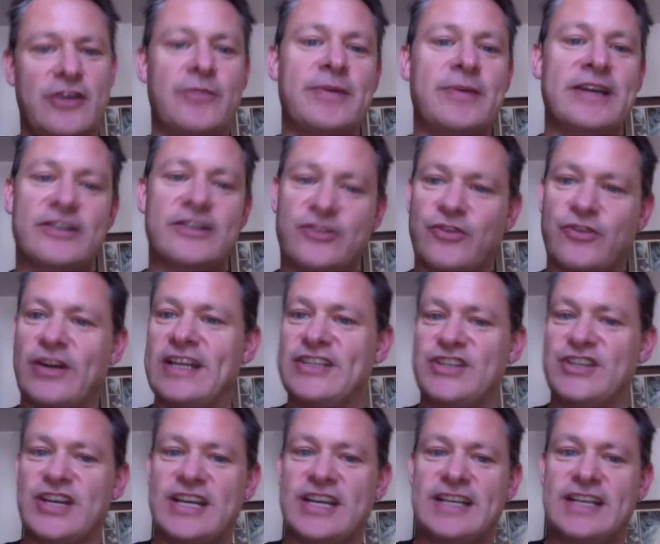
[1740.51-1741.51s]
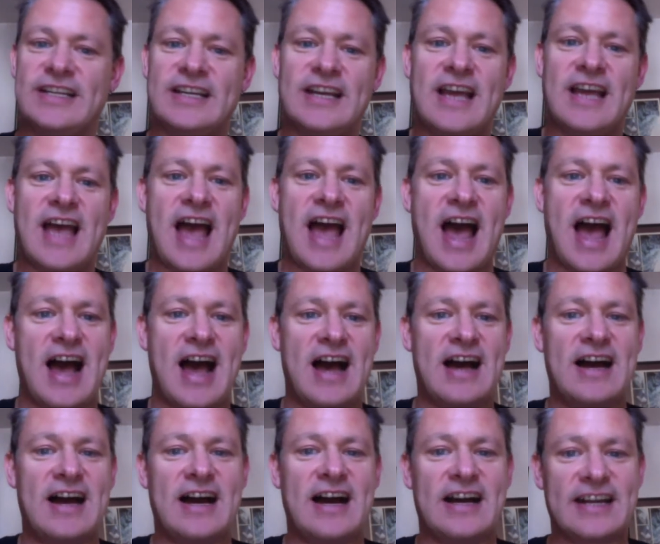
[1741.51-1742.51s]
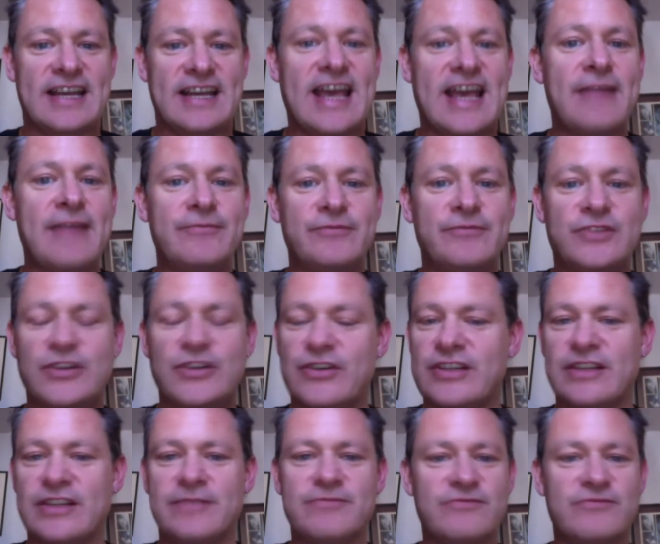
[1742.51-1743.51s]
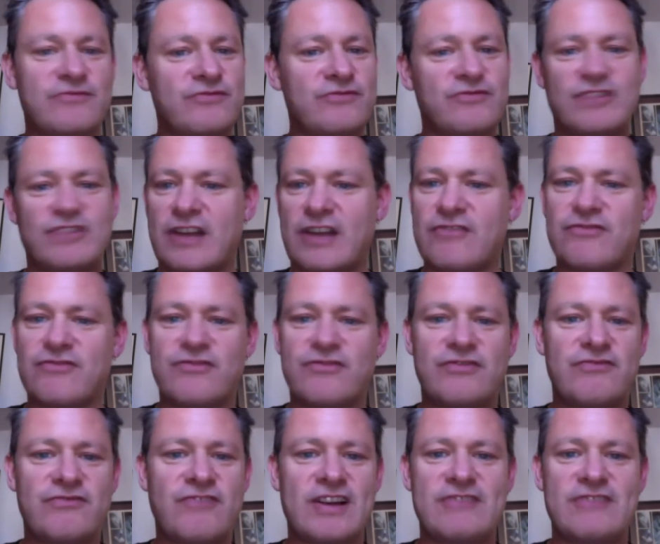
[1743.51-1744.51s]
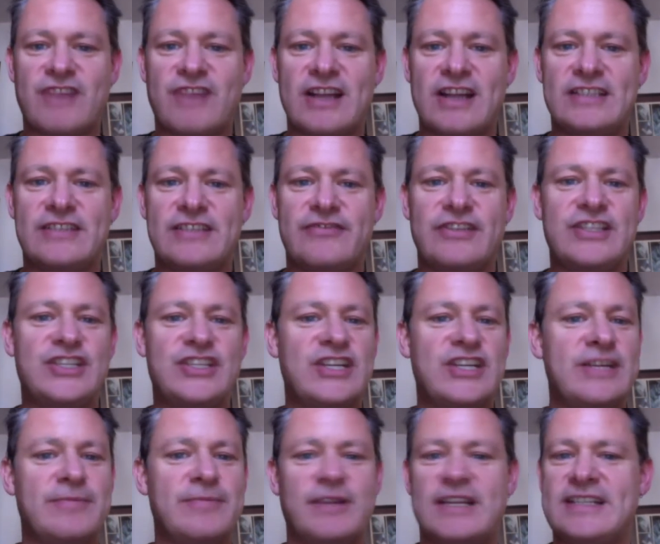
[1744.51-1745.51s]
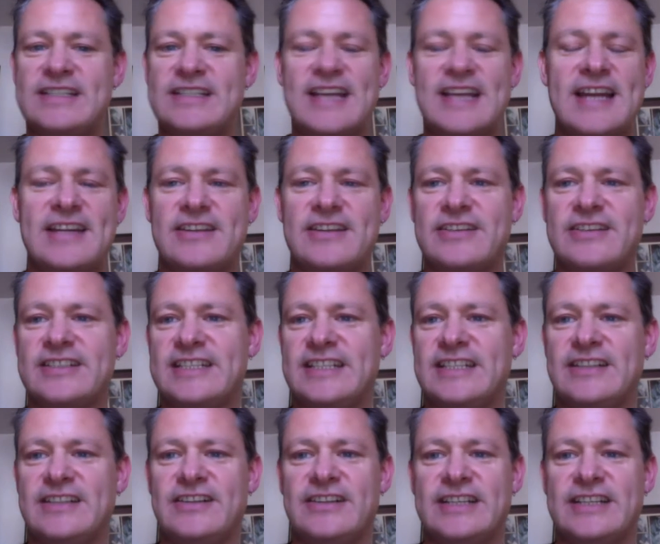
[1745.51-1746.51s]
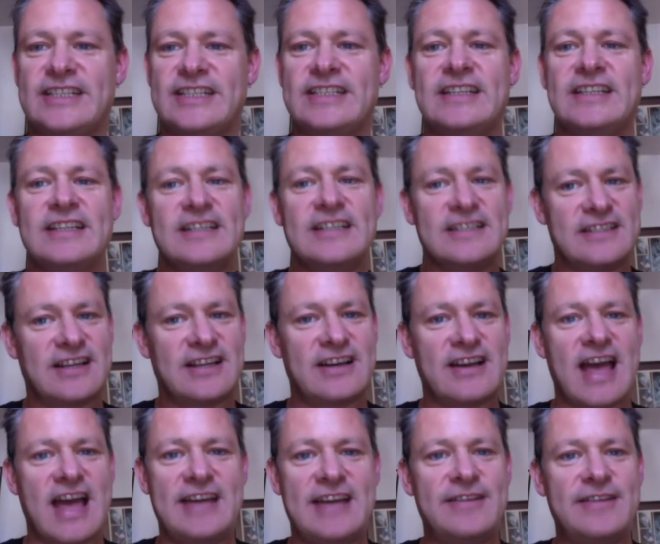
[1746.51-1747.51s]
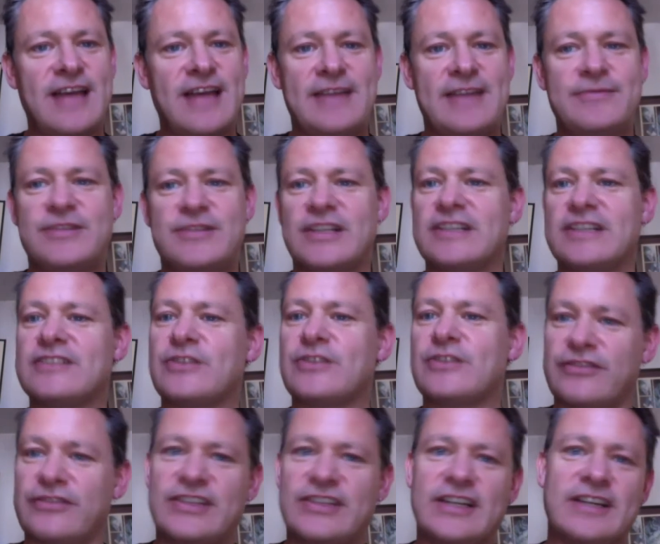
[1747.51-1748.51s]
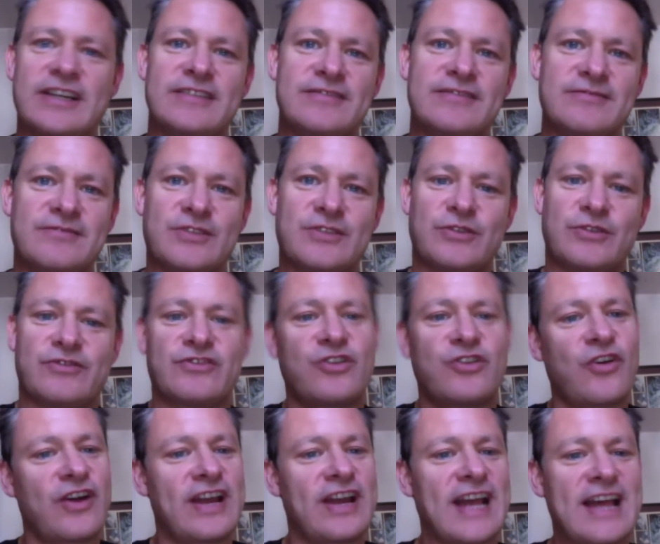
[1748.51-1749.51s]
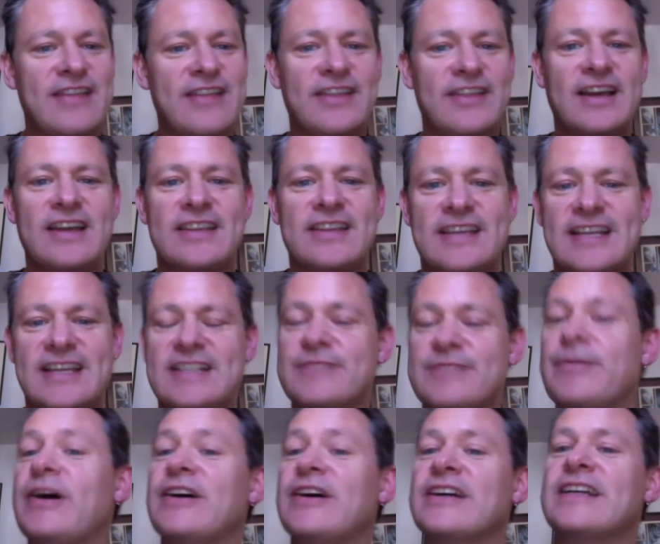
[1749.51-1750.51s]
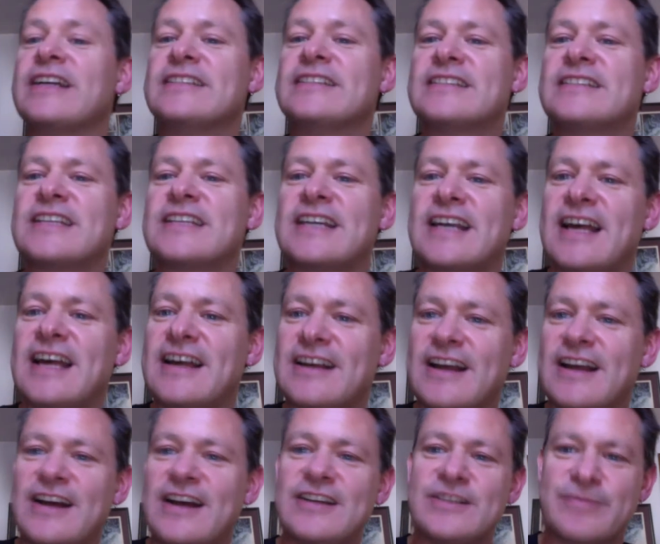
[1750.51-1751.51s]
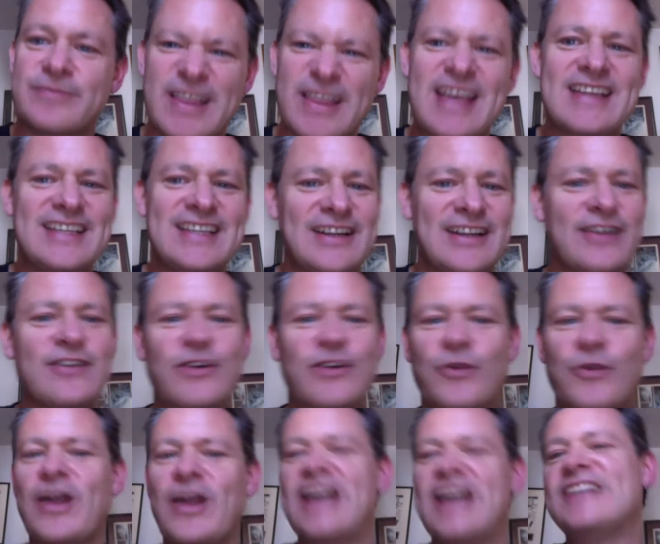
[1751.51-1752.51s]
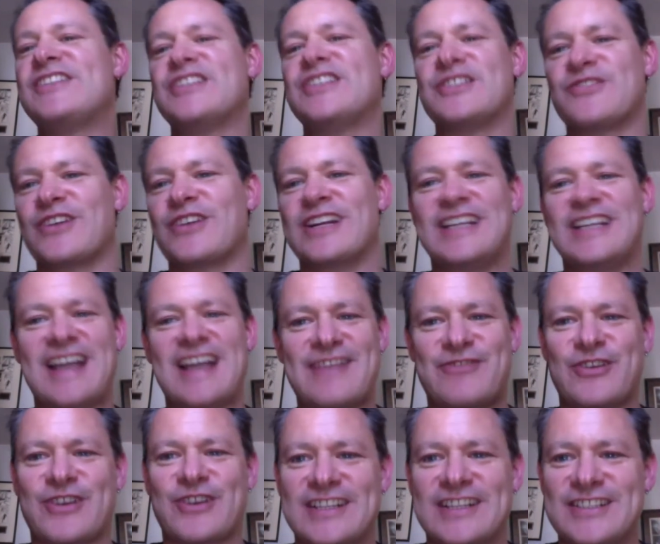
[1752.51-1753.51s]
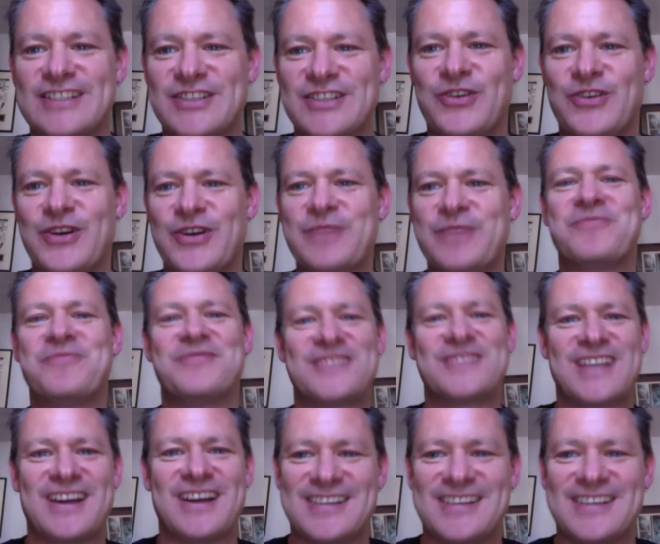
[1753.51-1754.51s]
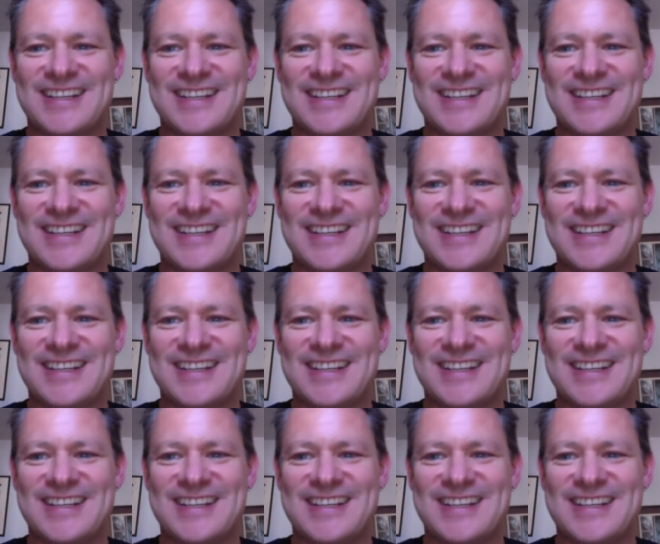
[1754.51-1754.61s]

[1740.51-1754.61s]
be a trilogy, and again doing them, relatively cheaply, $10.99. So aimed at sort of trying out the kids market and seeing how it goes. But they're all ages really. Everyone can enjoy them. So